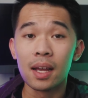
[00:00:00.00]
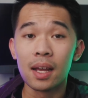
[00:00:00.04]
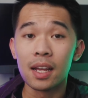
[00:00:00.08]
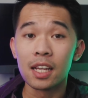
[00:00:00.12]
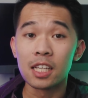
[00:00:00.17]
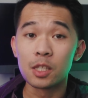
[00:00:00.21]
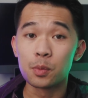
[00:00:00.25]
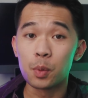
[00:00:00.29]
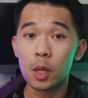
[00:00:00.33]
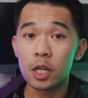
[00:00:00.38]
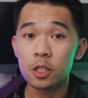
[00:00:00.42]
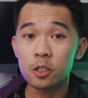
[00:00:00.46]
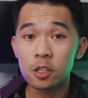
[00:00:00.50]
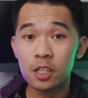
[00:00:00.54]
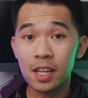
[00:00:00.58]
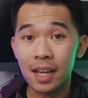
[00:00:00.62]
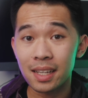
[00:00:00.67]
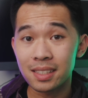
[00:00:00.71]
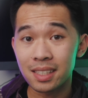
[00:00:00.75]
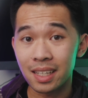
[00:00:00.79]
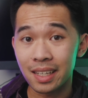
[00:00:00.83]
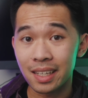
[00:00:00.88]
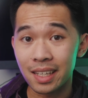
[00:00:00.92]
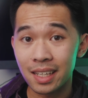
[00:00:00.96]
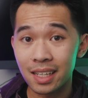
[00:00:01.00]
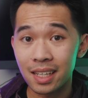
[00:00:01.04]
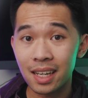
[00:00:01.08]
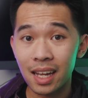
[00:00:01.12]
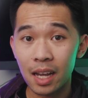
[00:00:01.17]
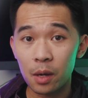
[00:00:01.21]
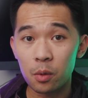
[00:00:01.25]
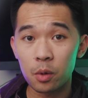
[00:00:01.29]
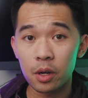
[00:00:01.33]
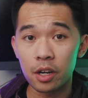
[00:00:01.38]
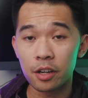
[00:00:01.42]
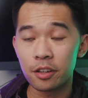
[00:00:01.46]
Especially as a key
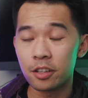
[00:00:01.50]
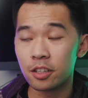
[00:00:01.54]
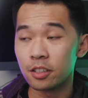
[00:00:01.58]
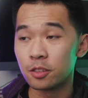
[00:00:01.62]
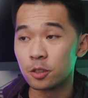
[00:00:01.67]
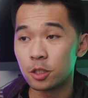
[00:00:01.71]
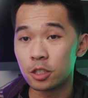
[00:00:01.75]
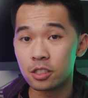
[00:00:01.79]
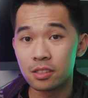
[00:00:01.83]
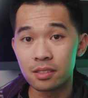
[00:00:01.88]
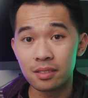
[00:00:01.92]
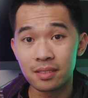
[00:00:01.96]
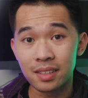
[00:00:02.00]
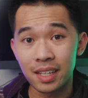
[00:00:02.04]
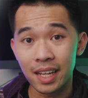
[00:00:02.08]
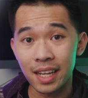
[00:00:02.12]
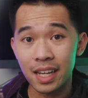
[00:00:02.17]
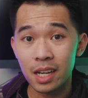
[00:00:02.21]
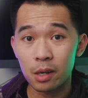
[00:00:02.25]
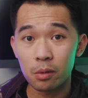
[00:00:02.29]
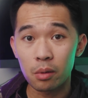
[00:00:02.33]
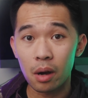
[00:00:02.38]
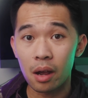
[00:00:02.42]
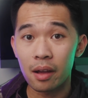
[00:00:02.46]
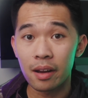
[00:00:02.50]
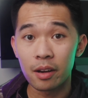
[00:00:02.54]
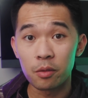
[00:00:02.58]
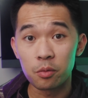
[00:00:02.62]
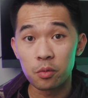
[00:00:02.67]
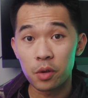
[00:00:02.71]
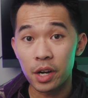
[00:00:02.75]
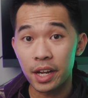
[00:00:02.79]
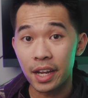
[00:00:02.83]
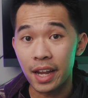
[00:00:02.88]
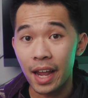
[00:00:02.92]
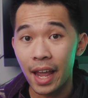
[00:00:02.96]
light where you can just take it around and
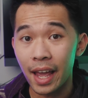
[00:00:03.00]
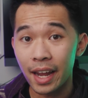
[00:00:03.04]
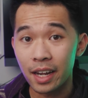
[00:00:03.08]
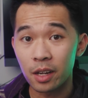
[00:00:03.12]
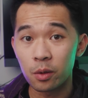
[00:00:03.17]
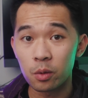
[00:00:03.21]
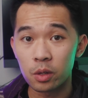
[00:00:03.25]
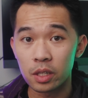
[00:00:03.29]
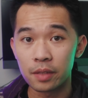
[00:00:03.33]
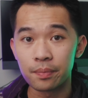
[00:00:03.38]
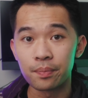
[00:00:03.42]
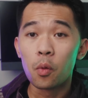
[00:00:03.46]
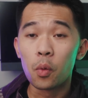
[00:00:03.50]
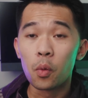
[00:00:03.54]
rig anywhere.